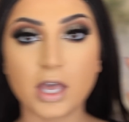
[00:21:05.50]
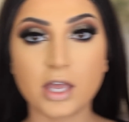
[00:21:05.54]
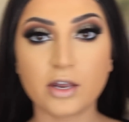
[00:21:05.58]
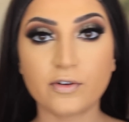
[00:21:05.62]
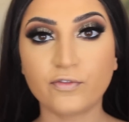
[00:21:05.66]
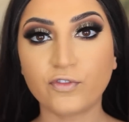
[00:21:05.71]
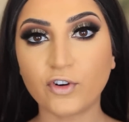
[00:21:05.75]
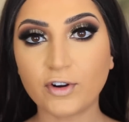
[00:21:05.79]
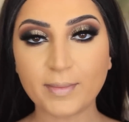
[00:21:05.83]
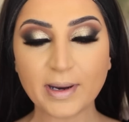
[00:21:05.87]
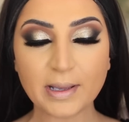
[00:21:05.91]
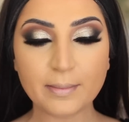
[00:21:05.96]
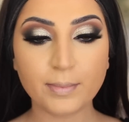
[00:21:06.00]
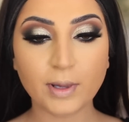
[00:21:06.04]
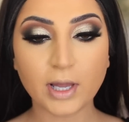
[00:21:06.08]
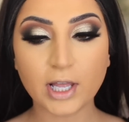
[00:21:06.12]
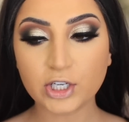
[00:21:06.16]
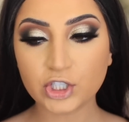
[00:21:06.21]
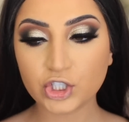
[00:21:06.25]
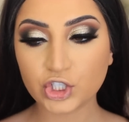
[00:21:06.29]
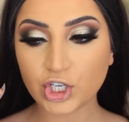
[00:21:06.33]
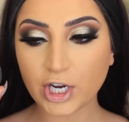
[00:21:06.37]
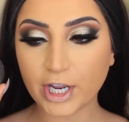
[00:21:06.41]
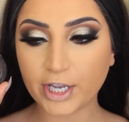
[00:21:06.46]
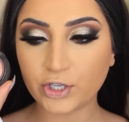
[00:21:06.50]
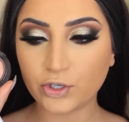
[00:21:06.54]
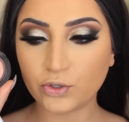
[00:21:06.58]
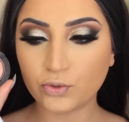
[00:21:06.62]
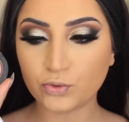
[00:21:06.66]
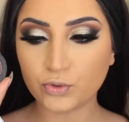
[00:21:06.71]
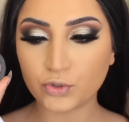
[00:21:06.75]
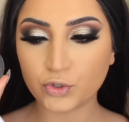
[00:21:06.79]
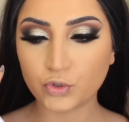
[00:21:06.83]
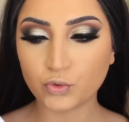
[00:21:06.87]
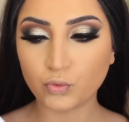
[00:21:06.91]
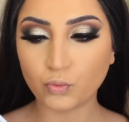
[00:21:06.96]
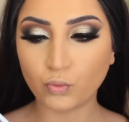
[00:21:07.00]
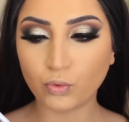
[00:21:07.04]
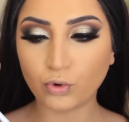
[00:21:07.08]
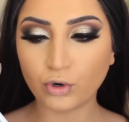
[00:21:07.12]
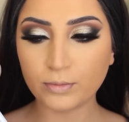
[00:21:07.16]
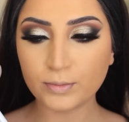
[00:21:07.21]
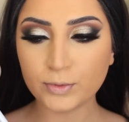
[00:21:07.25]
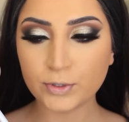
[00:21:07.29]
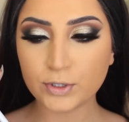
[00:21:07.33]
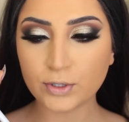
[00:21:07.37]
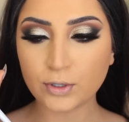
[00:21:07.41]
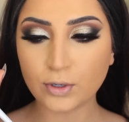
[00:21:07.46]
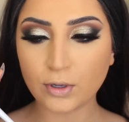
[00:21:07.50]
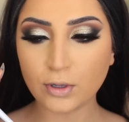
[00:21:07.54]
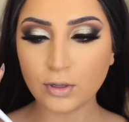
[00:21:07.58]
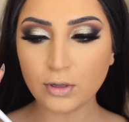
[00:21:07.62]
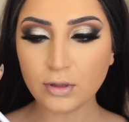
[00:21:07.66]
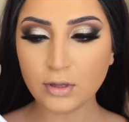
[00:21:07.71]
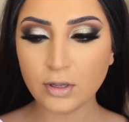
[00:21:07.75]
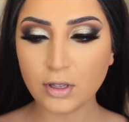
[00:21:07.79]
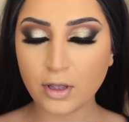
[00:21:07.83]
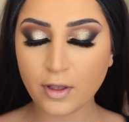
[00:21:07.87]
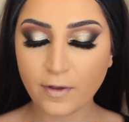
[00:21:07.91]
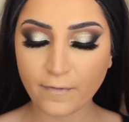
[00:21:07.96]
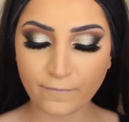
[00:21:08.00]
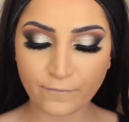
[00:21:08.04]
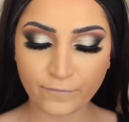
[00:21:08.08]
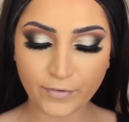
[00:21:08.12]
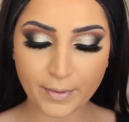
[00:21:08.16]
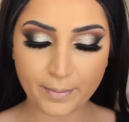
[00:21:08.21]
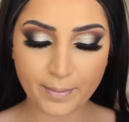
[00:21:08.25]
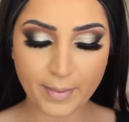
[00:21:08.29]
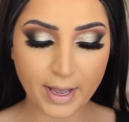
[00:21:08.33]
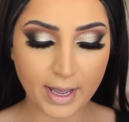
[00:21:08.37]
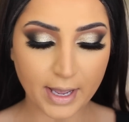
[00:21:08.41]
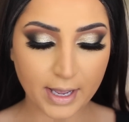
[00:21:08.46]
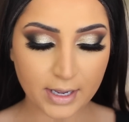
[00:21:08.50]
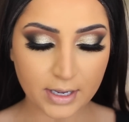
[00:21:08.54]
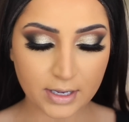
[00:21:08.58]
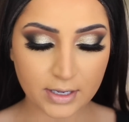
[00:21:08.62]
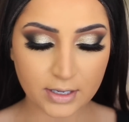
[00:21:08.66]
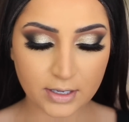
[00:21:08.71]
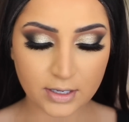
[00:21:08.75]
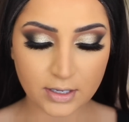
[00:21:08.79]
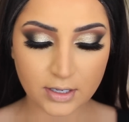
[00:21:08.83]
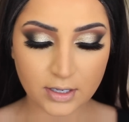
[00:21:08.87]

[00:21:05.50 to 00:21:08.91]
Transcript: And for my blush, I used Warm Soul from MAC.